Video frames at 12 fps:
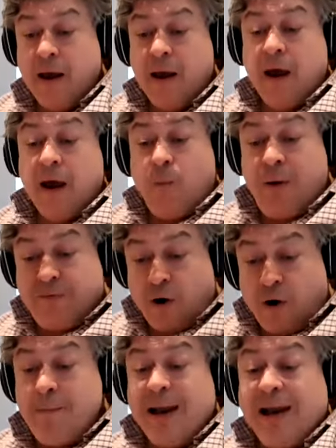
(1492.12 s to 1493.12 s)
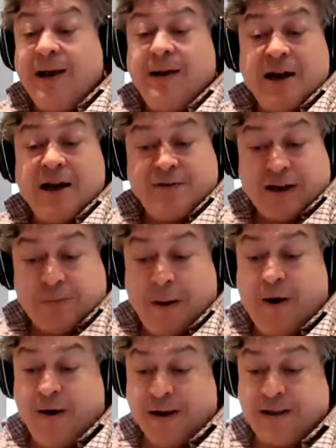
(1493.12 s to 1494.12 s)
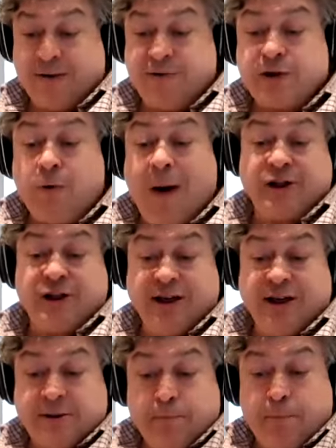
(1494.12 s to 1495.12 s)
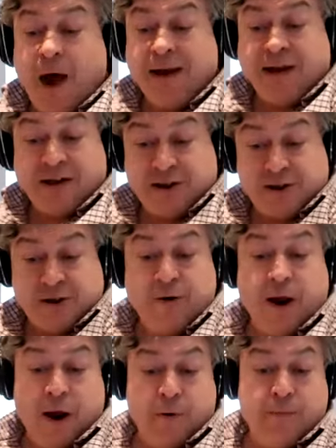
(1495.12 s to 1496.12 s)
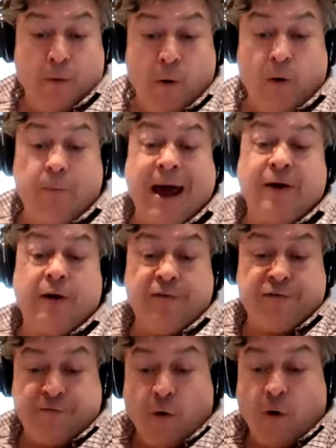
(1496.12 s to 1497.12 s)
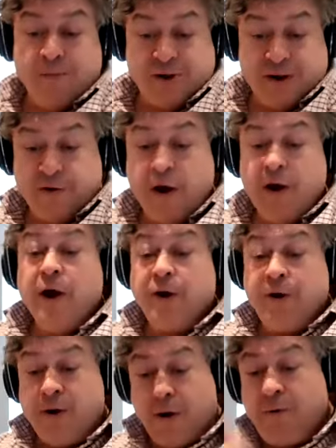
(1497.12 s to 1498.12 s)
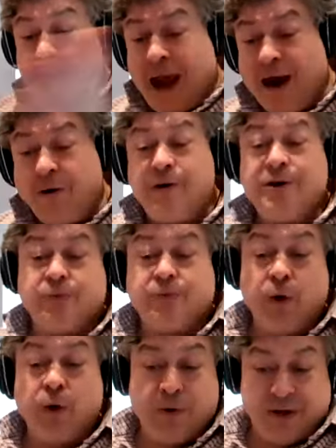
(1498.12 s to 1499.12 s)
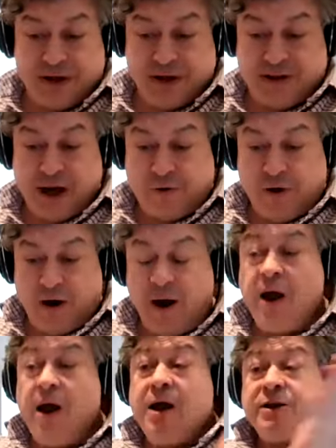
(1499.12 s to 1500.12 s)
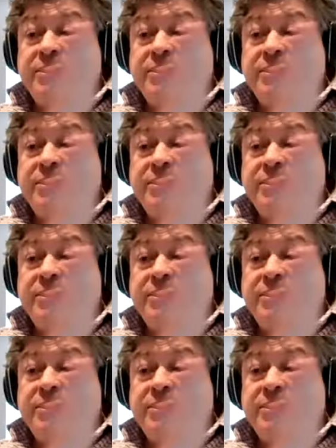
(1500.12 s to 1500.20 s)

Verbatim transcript: we've got a million years of experience of scratches, bites, you know, all manner of forms of, you know, gangrenous wounds, etc. So